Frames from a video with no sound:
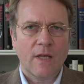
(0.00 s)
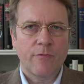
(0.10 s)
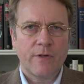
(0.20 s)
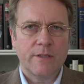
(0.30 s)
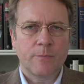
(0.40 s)

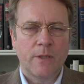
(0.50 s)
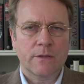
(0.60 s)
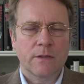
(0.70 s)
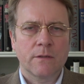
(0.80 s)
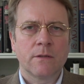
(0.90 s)
face
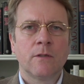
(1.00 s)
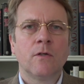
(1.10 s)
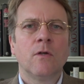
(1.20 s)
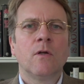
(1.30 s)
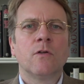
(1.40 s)
mask.
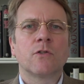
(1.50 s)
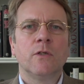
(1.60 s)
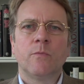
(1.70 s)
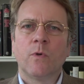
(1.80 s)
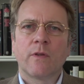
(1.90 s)
So
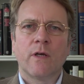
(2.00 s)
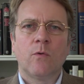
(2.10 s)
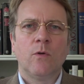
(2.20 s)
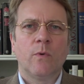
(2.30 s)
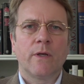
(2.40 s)
he worked there
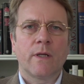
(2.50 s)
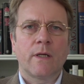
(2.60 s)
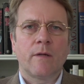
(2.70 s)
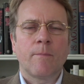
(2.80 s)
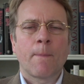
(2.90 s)
only one
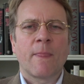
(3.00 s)
day.